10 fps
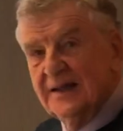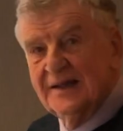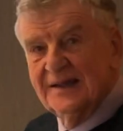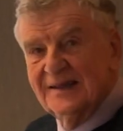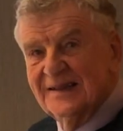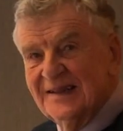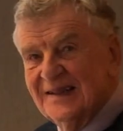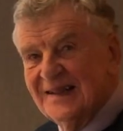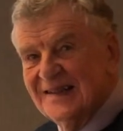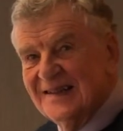that's
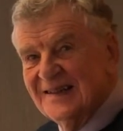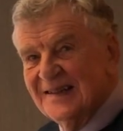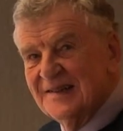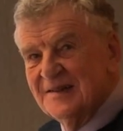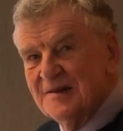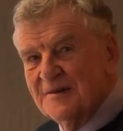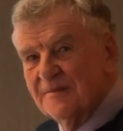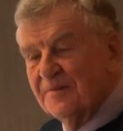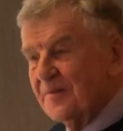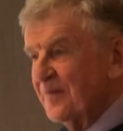synonymous with total
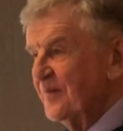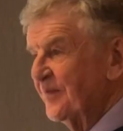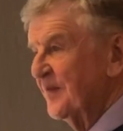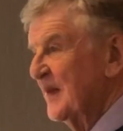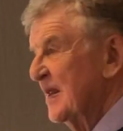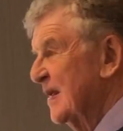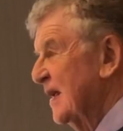quality management.